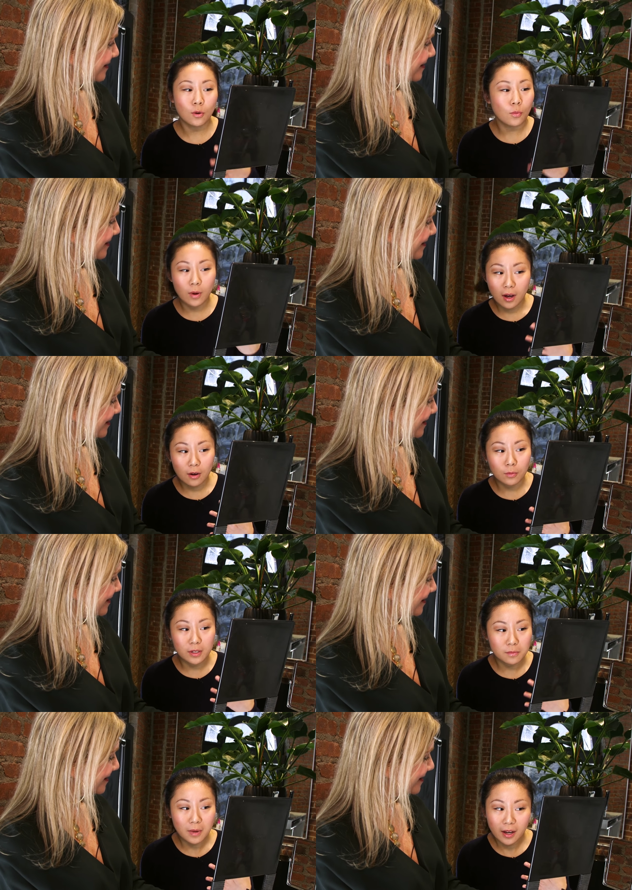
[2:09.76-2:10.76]
Speaker 1: so well
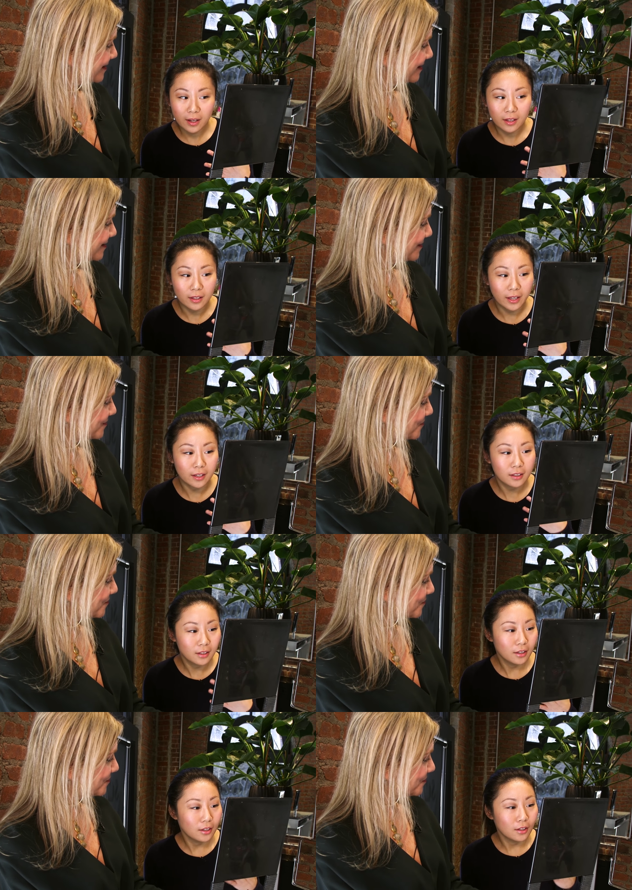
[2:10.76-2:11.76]
with my, like,
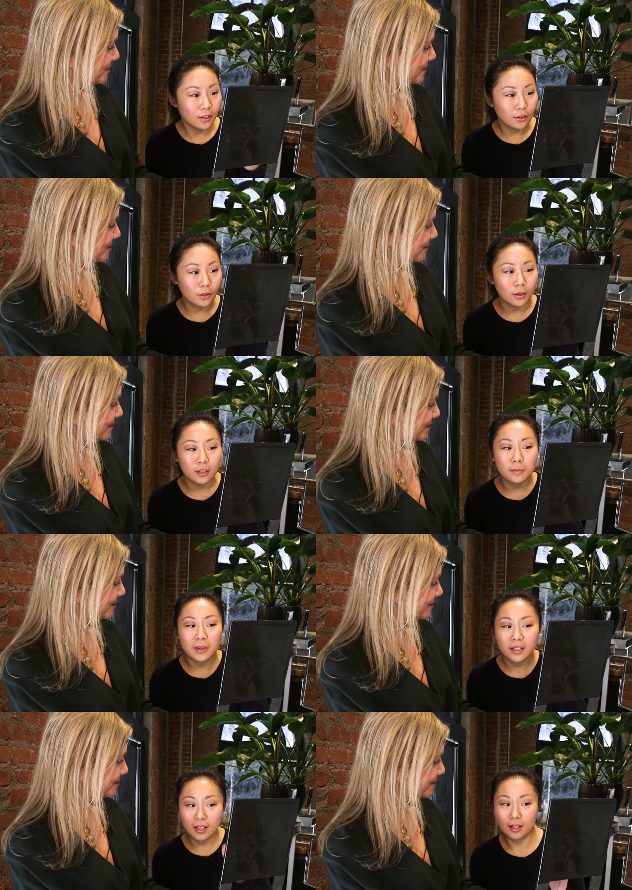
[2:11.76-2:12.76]
you know, a little
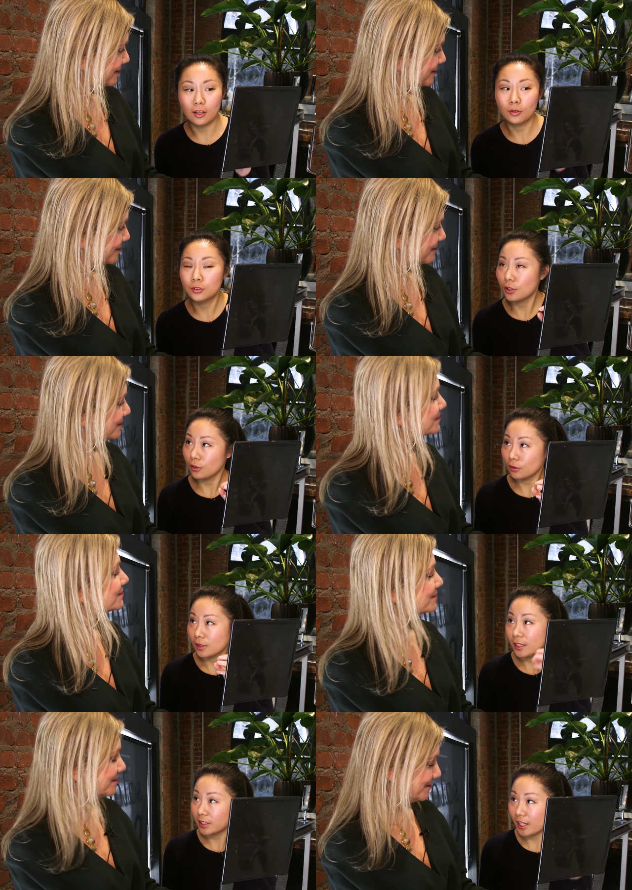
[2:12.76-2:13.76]
bit yellow tone
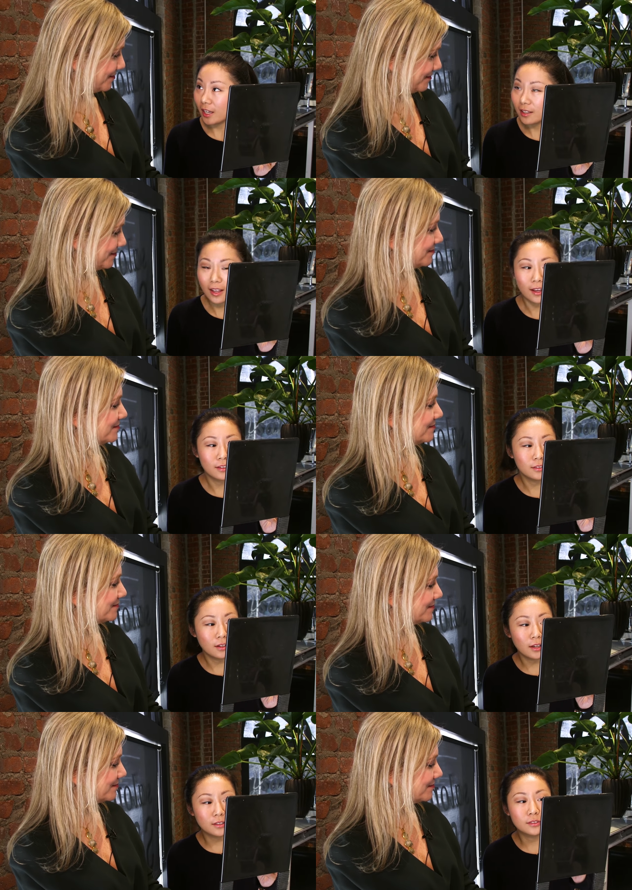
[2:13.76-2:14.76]
my skin,
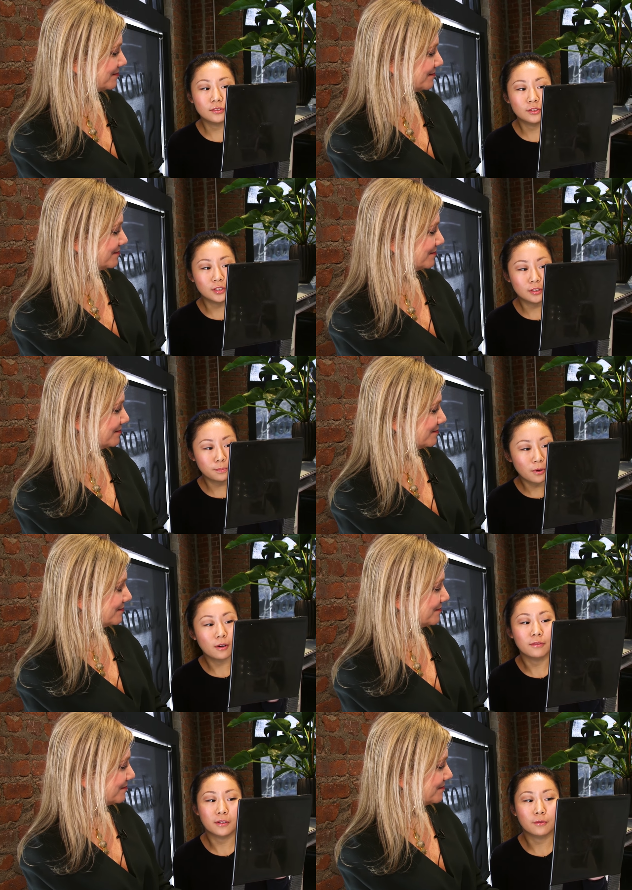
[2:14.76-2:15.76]
and it's just
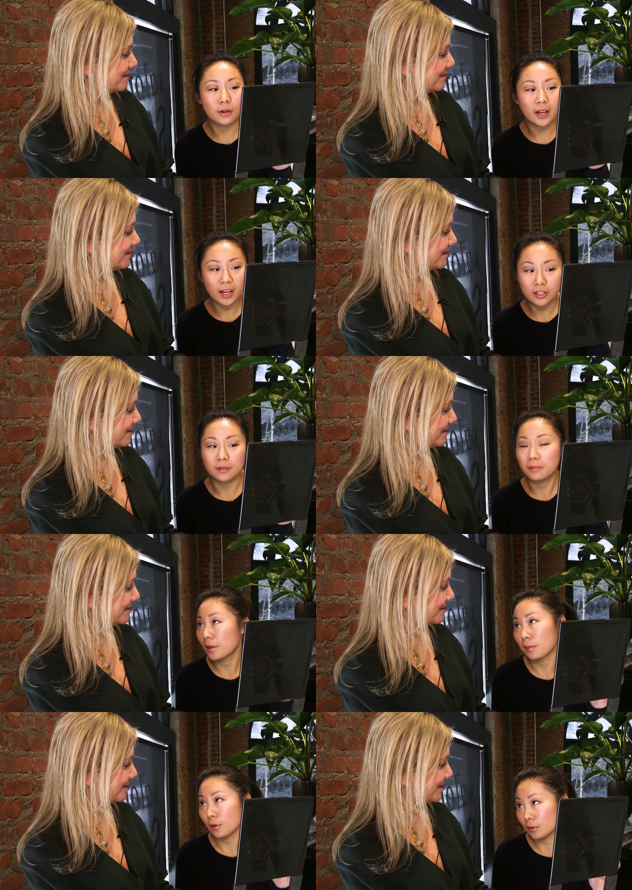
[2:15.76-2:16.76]
perfect for Asian
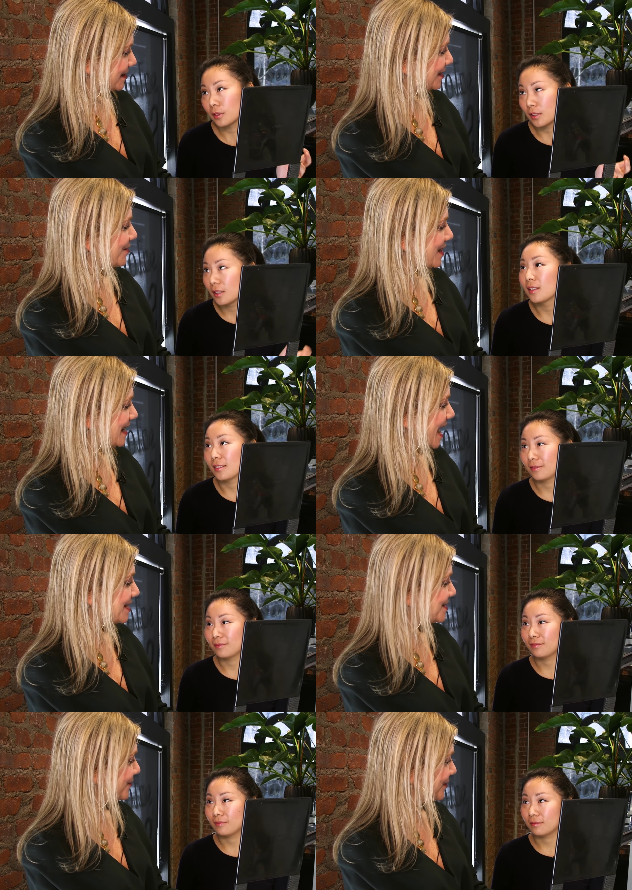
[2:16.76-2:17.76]
people. Great. How
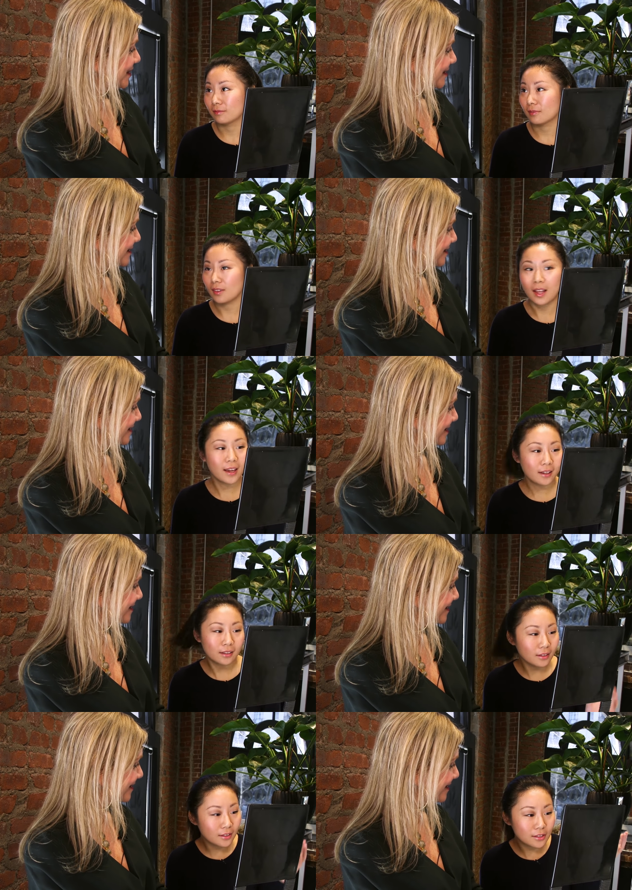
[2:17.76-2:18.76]
does it feel? Like,
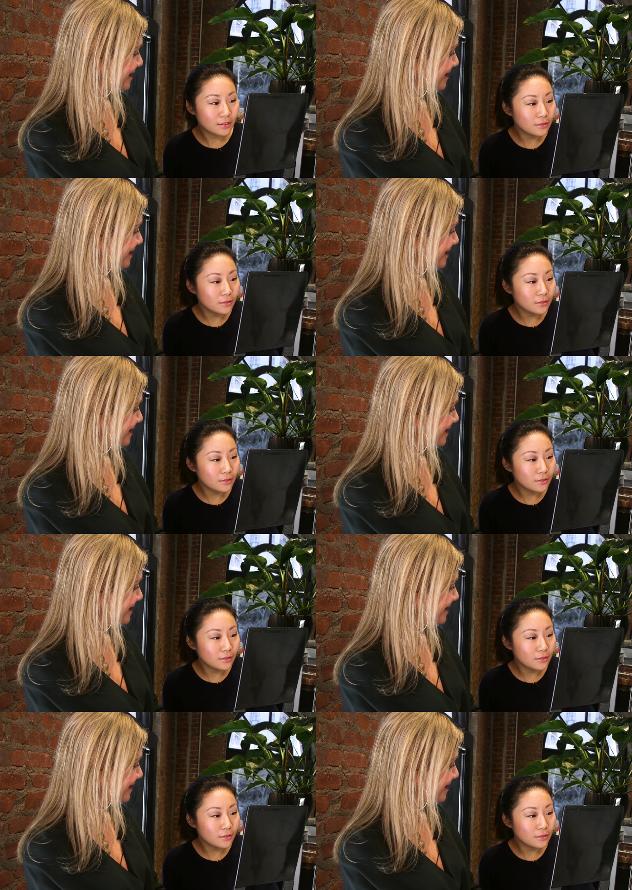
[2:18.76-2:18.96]
it's